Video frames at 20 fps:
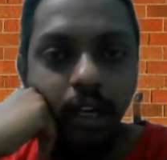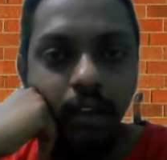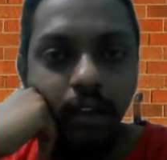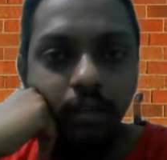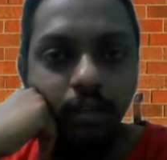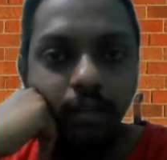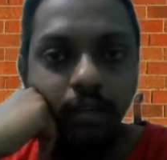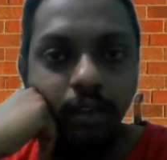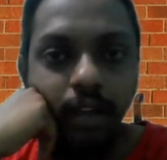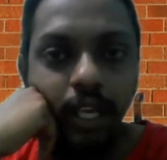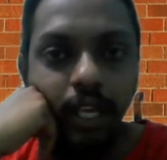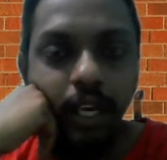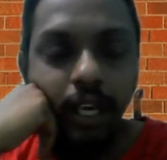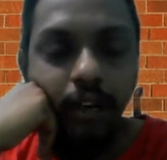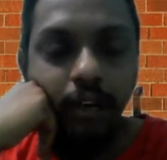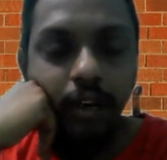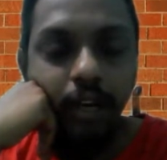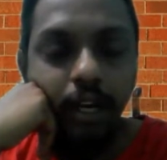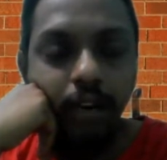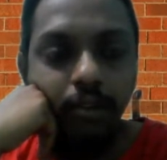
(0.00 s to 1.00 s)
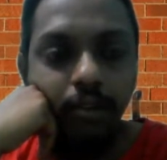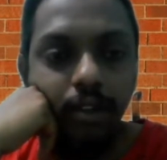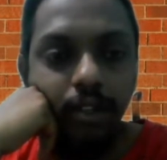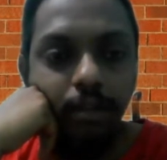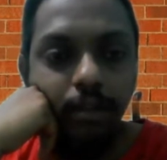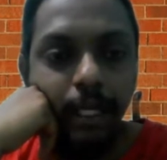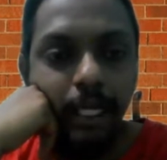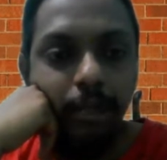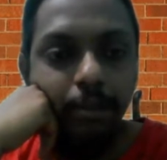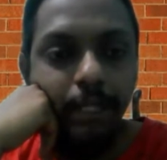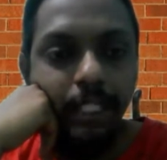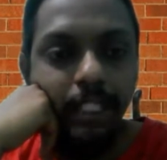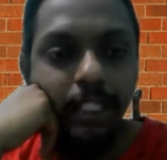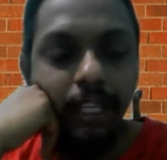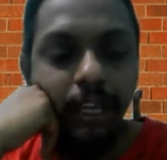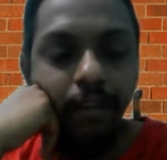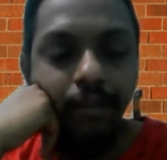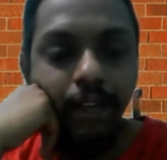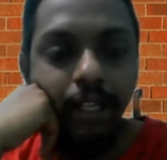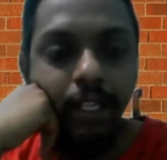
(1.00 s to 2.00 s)
we have covered pretty much
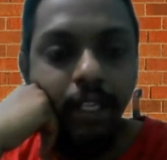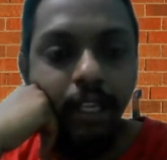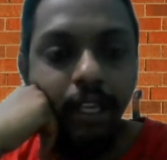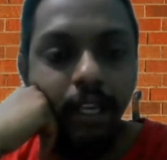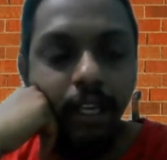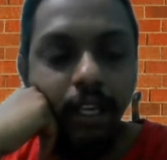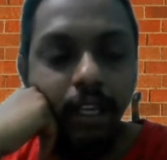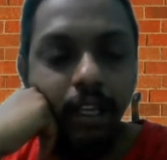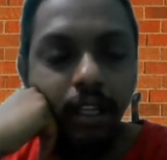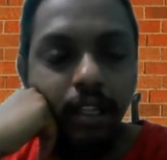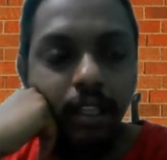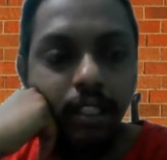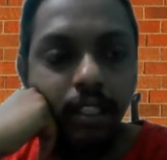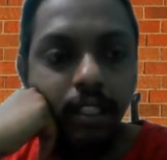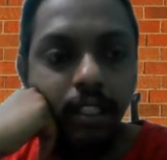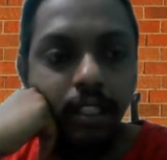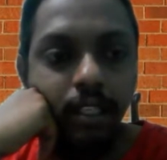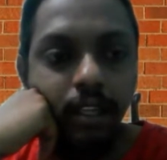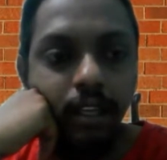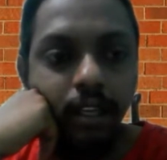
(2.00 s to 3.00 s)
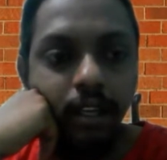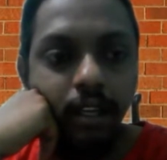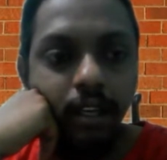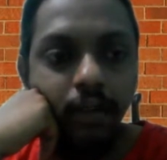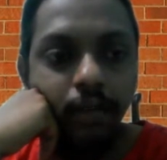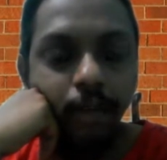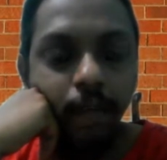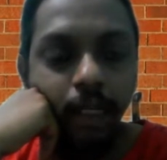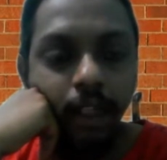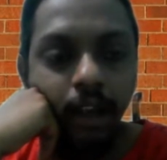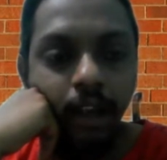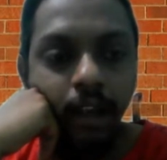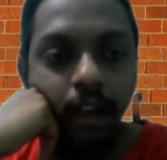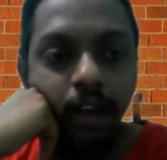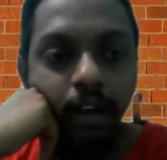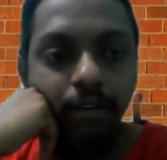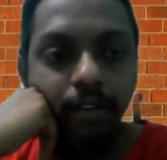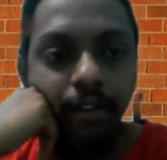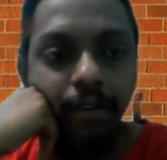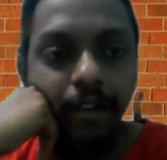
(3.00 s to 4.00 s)
everything in this
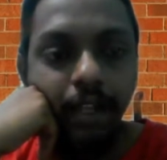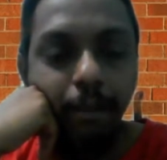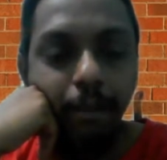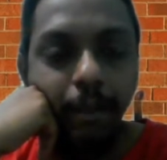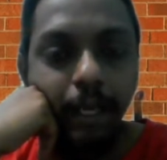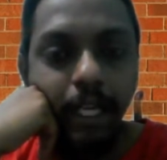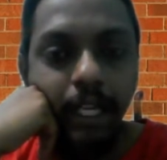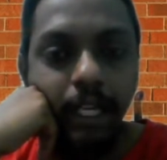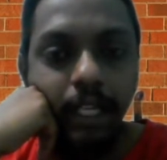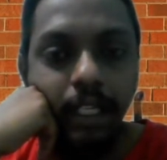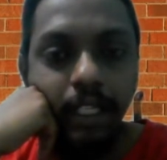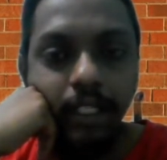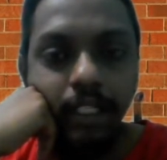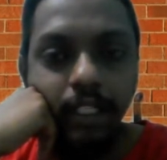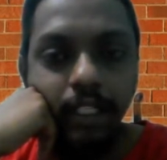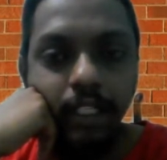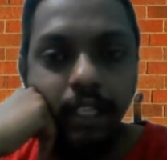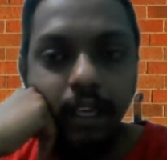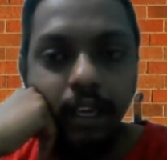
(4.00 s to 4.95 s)
15 minutes.